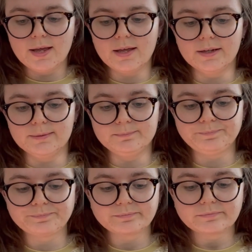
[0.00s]

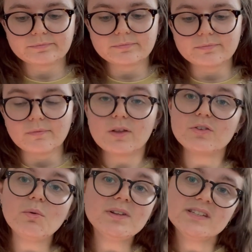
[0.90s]

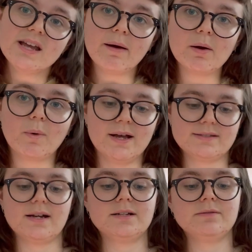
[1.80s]
So we'll see how it
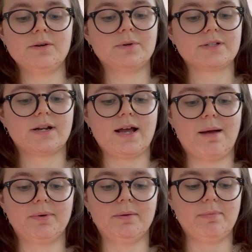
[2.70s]
wears. I don't know what's going to
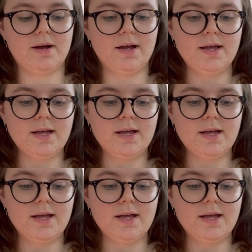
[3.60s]
happen, but